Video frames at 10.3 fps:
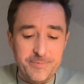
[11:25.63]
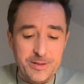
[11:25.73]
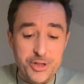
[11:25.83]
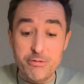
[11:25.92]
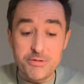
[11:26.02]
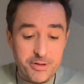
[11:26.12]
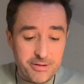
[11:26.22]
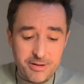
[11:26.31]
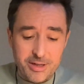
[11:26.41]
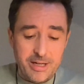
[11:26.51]

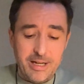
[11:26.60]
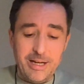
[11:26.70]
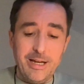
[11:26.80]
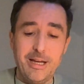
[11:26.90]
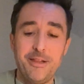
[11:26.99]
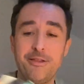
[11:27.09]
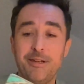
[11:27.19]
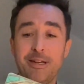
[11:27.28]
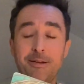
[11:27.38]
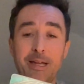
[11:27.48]
children, and
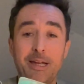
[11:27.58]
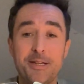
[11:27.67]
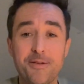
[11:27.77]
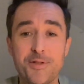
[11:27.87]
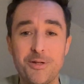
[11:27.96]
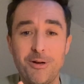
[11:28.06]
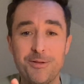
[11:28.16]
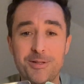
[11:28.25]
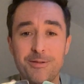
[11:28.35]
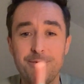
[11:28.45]
the Ace of
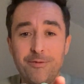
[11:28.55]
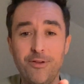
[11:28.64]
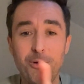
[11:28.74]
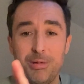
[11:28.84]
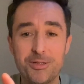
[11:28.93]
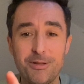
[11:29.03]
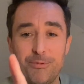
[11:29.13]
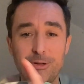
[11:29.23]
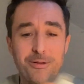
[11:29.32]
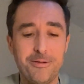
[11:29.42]
Swords. Four plus the
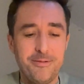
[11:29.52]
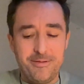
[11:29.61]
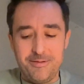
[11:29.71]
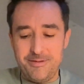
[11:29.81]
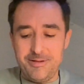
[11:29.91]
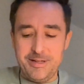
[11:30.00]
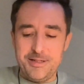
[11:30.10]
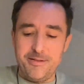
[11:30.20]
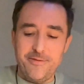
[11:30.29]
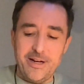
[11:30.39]
one
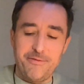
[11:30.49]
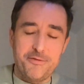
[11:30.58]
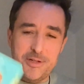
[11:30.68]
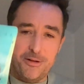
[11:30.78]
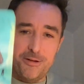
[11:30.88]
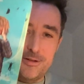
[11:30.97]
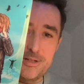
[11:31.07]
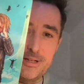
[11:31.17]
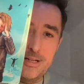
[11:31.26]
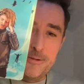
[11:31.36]
is the Five of Swords.
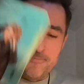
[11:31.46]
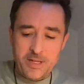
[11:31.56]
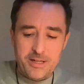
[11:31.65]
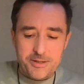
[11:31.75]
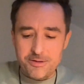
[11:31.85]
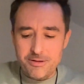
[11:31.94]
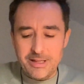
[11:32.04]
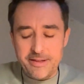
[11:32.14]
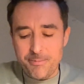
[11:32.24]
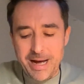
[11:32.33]
So don't
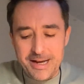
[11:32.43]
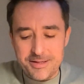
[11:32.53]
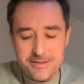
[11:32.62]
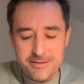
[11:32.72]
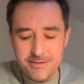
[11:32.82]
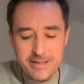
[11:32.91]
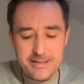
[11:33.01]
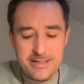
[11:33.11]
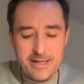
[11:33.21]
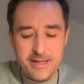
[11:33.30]
let the past
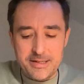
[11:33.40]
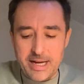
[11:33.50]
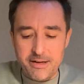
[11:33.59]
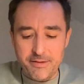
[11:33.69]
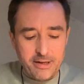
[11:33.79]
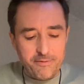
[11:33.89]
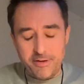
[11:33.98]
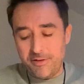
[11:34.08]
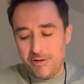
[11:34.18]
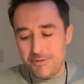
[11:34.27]
dictate anything of
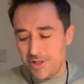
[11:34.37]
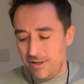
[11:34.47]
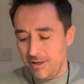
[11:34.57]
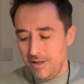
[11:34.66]
your future.